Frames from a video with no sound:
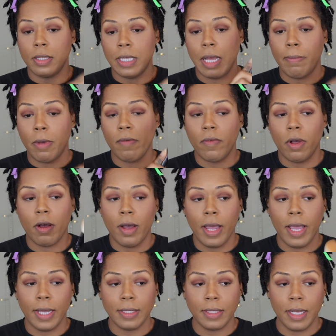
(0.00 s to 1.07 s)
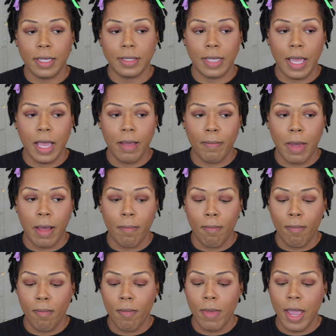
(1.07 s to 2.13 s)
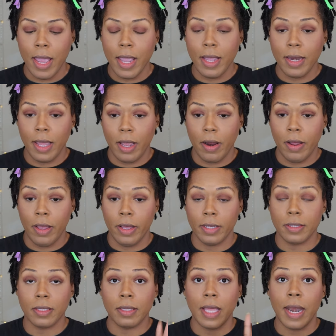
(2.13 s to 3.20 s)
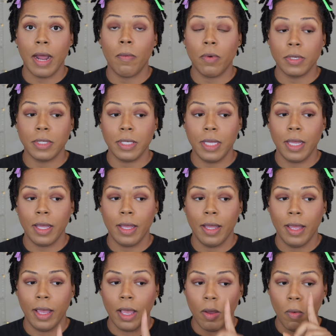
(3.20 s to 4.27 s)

tap off all access, and my main areas that I want to get,